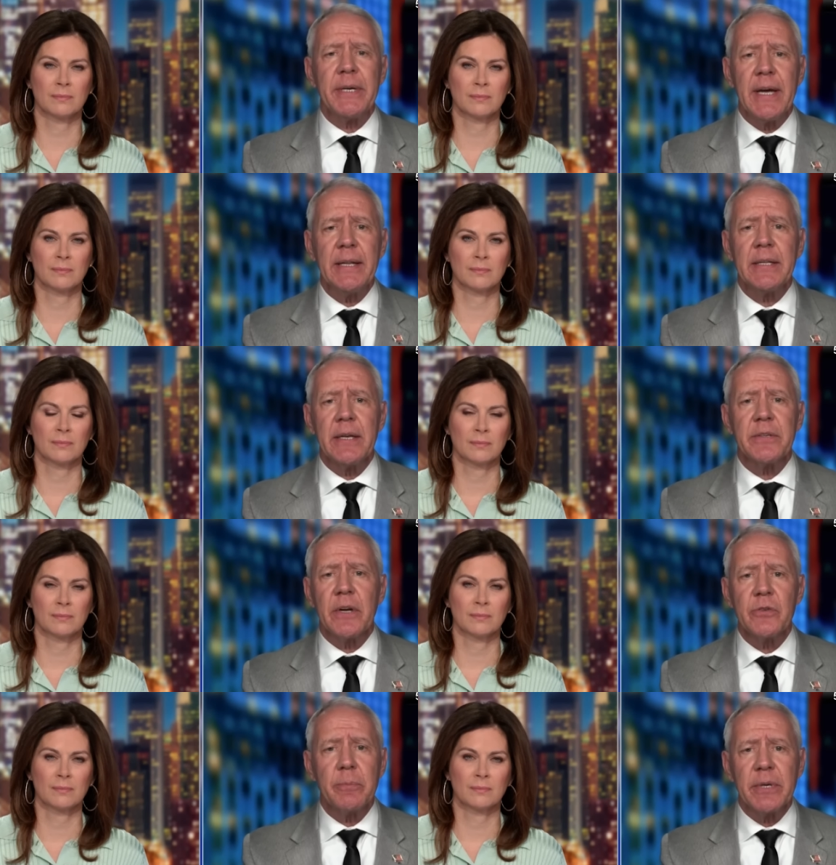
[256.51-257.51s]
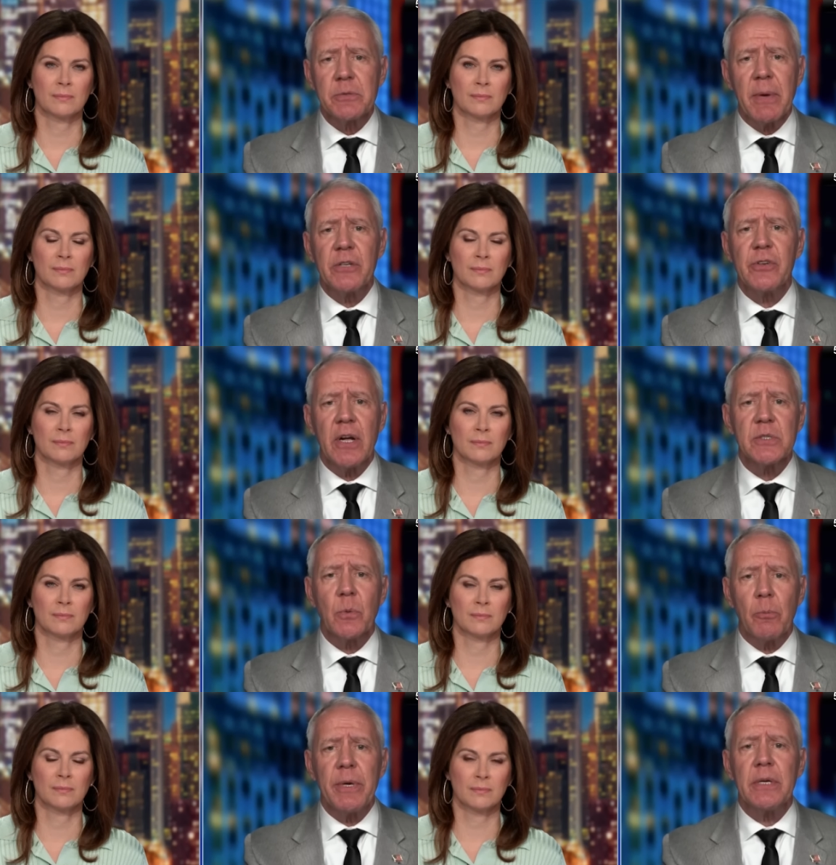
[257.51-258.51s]
Speaker 1: be getting the attention because Mike Johnson
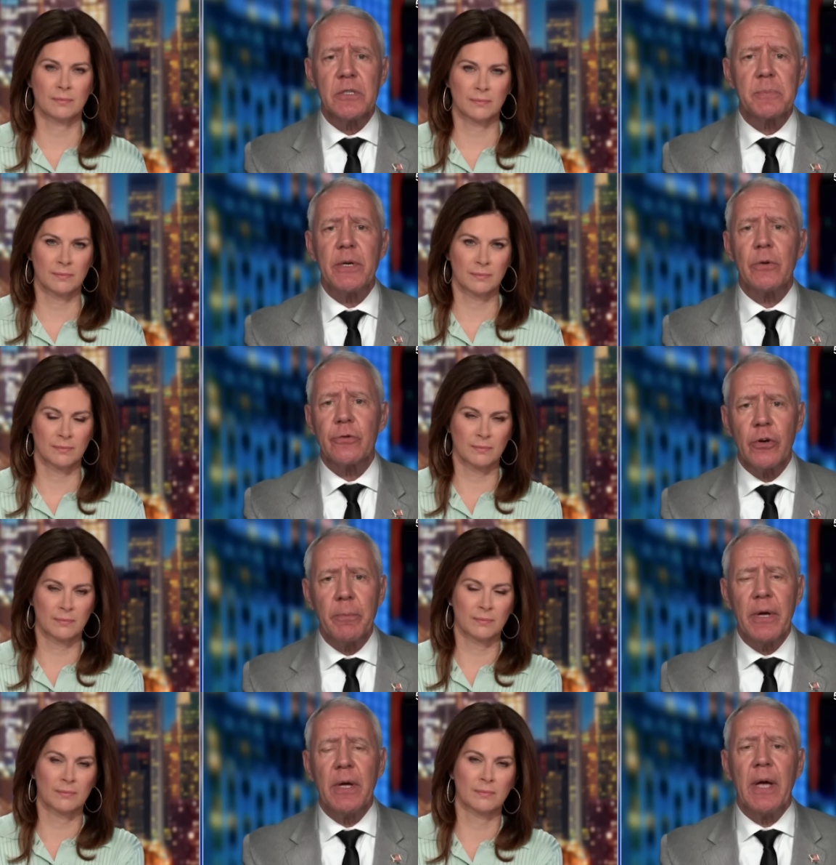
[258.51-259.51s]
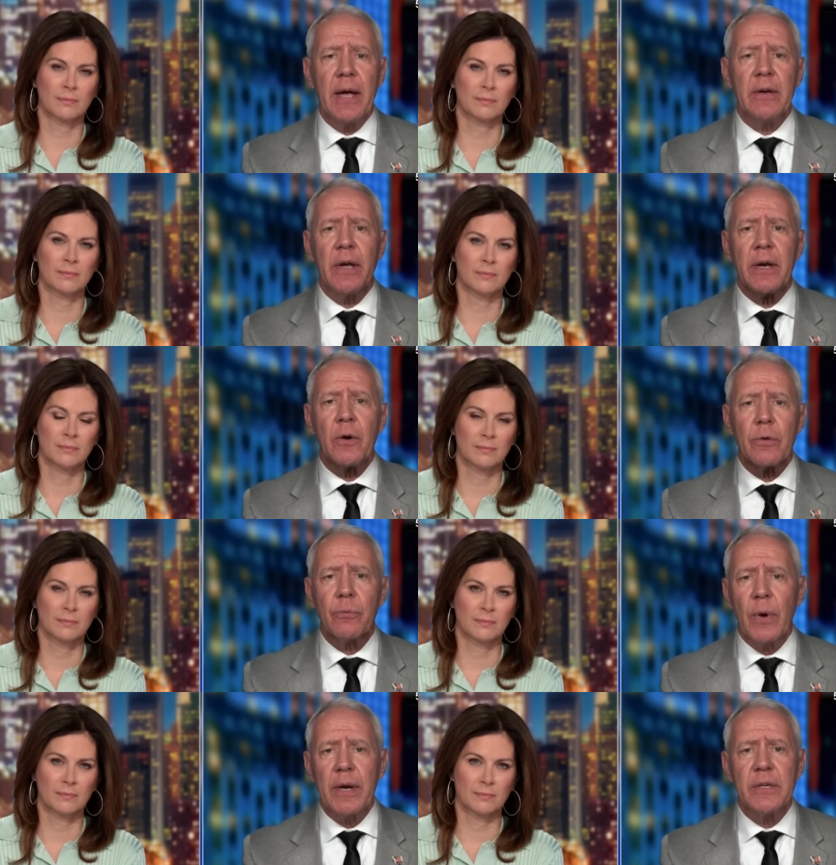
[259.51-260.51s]
will be in the speakership, and and her
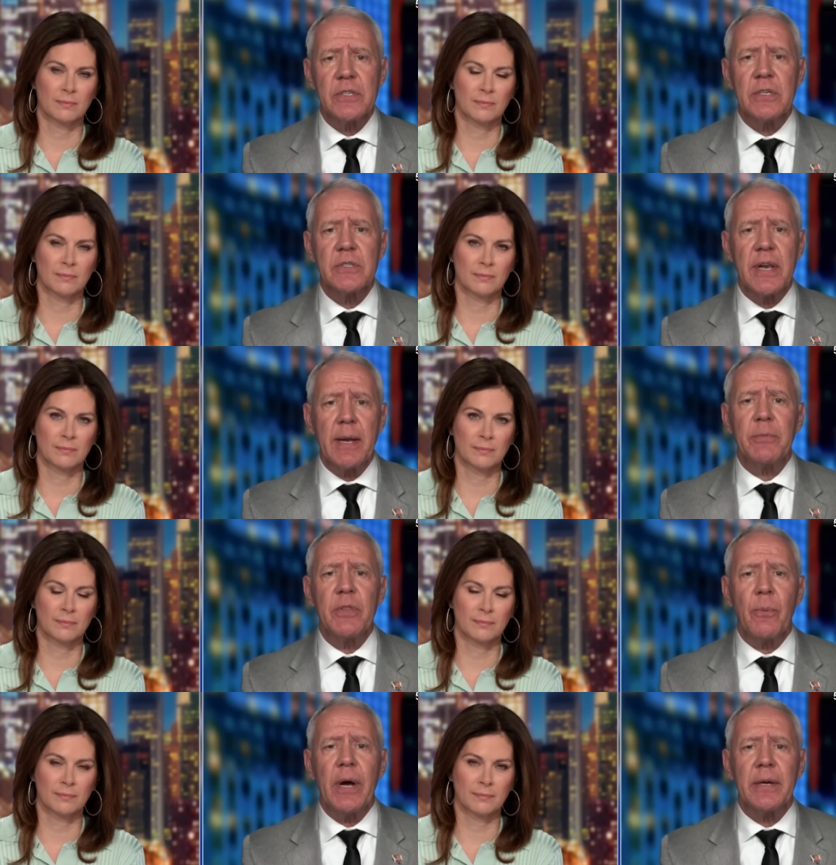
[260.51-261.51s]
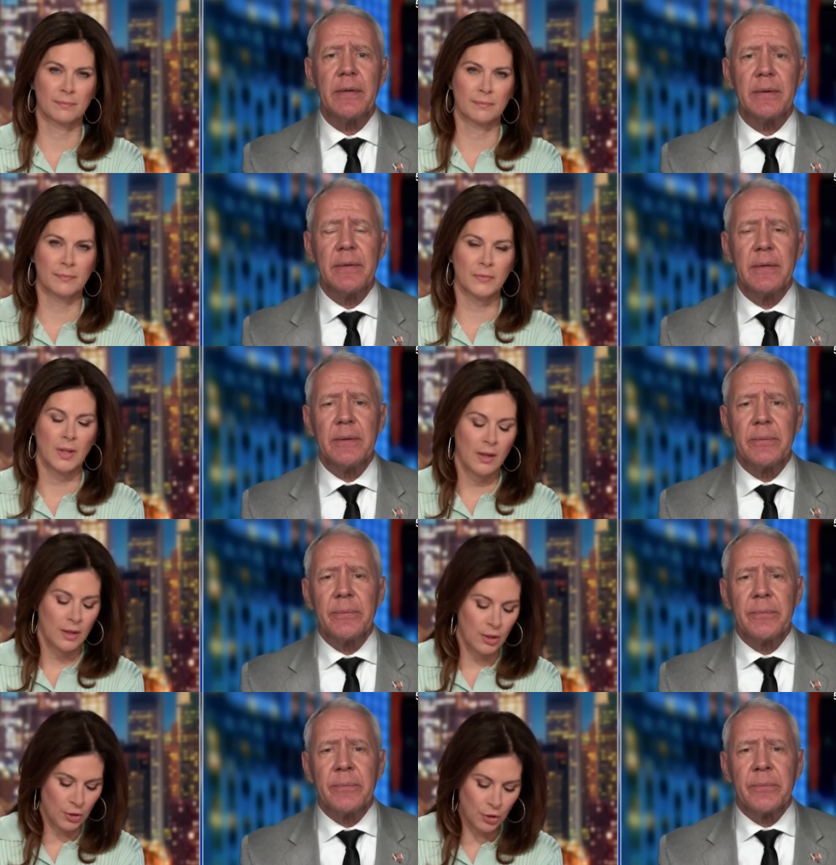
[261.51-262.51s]
threat is is an empty threat
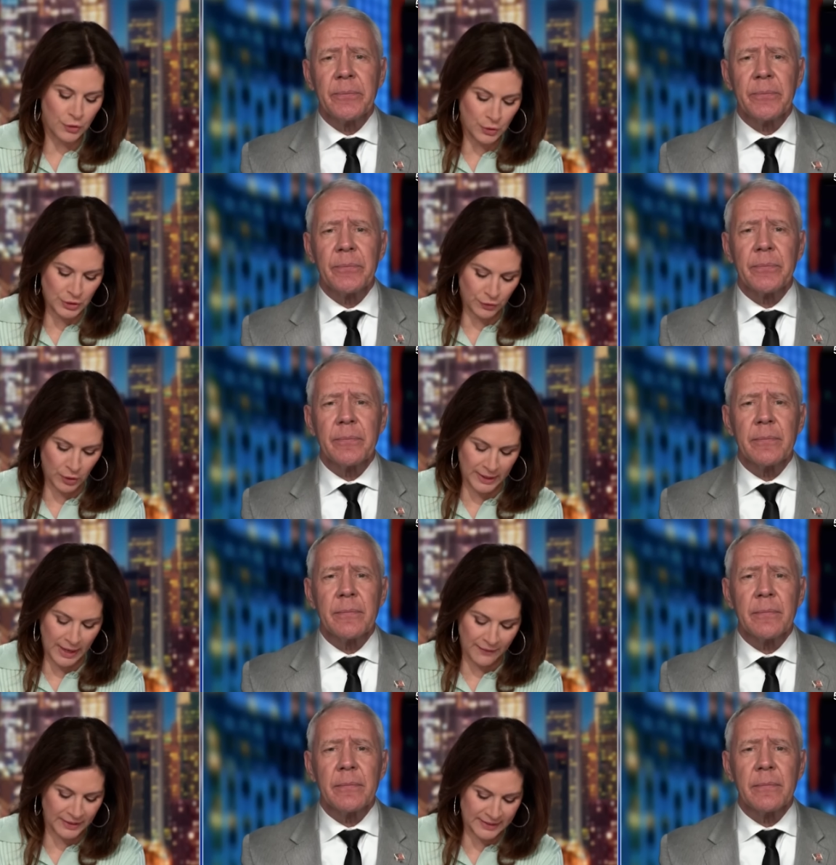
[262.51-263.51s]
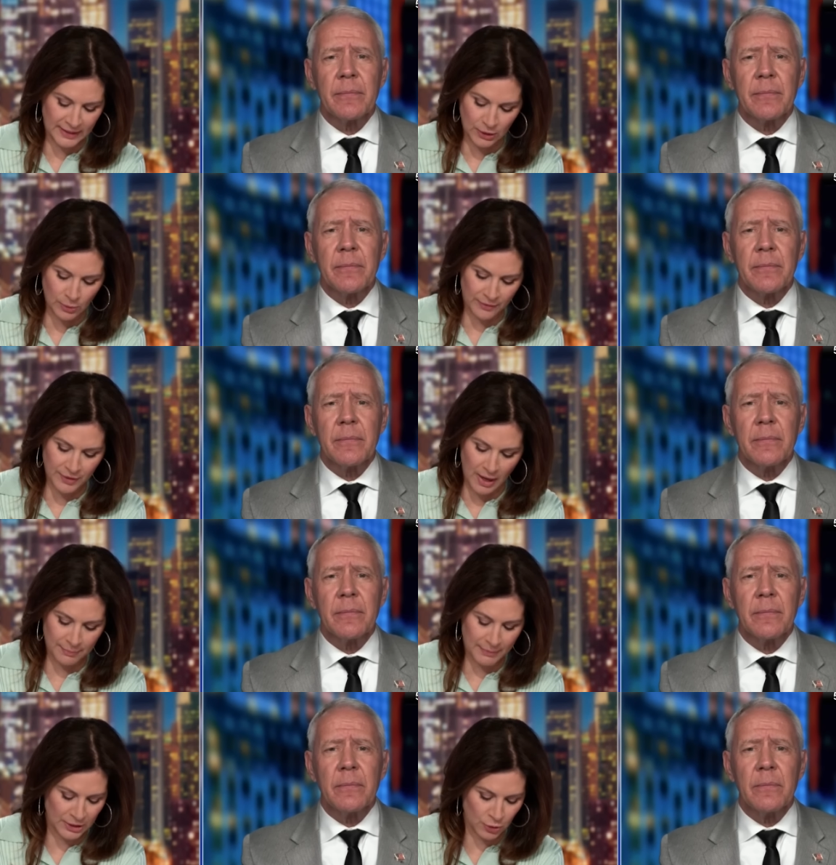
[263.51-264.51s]
Speaker 2: you know, your views of Greene, obviously, you have not
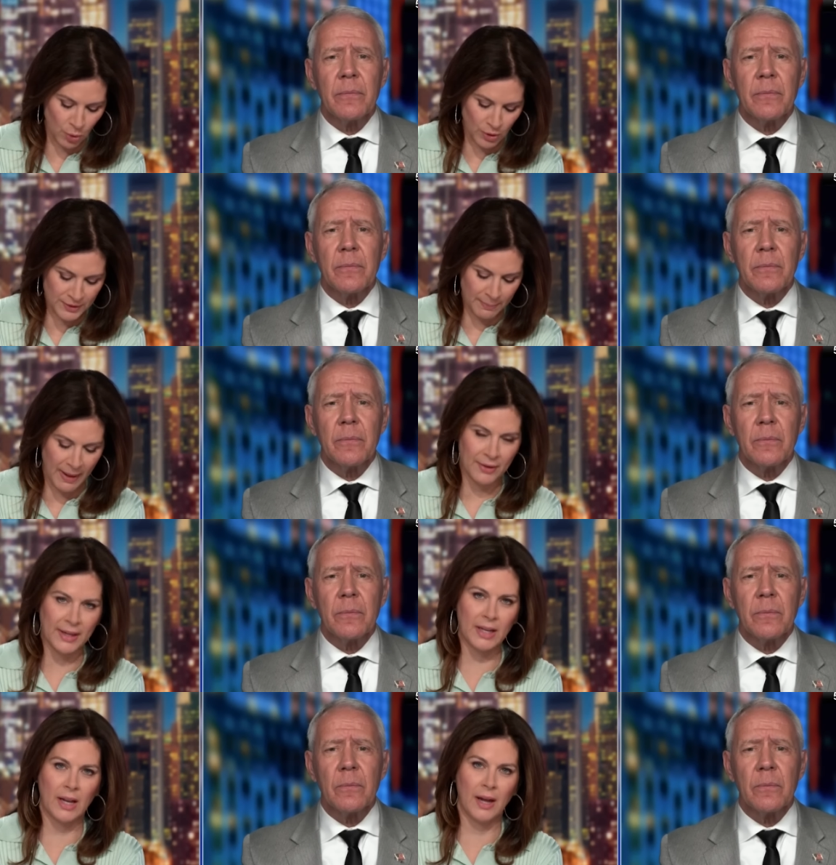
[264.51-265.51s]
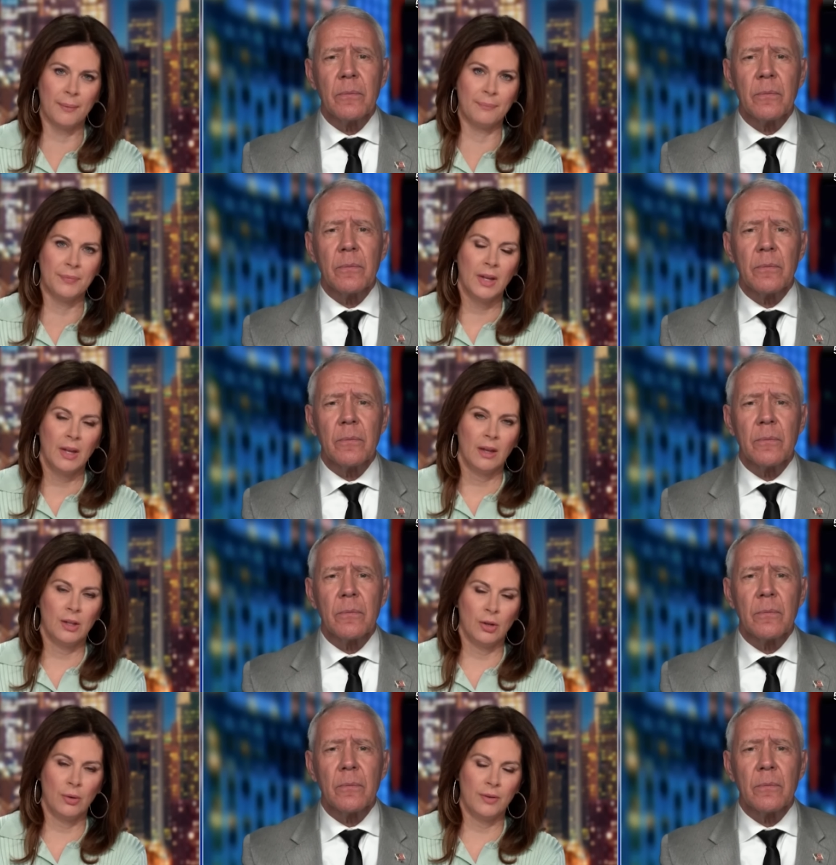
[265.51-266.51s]
minced words about it, um, you
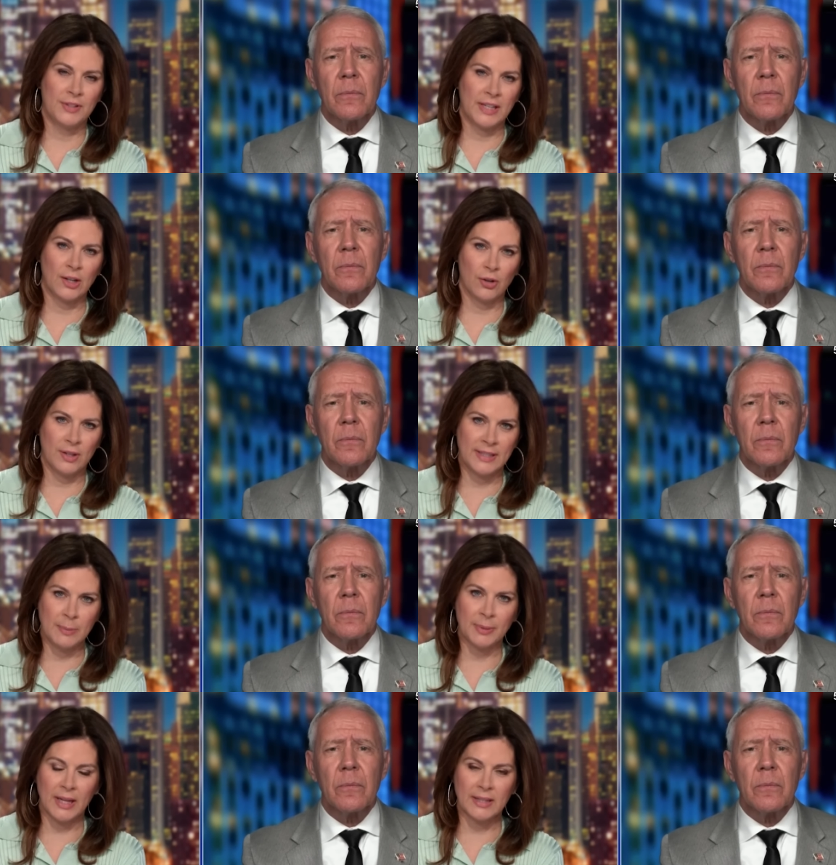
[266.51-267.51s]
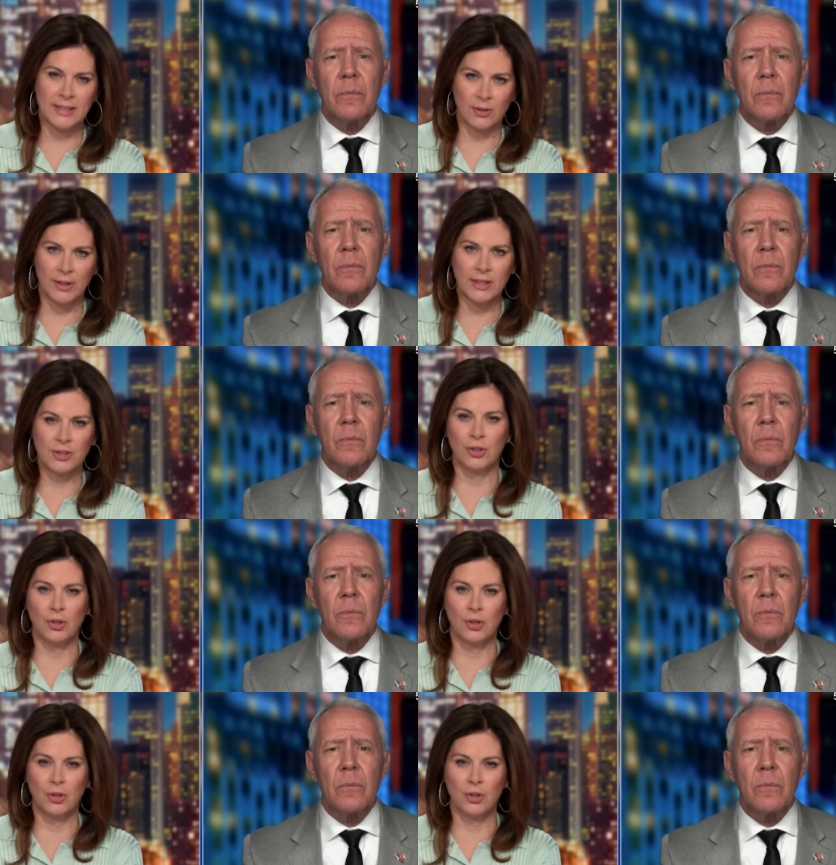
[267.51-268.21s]
know, of seeing her as deeply unserious. You know,